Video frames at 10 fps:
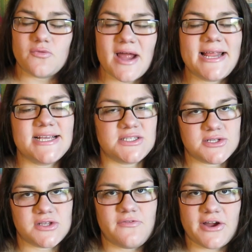Her writing is
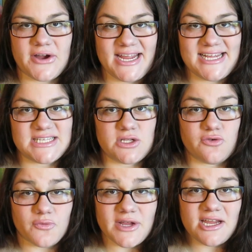also very easy
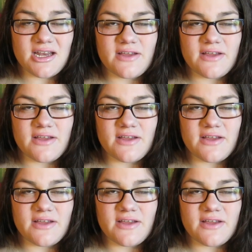to read.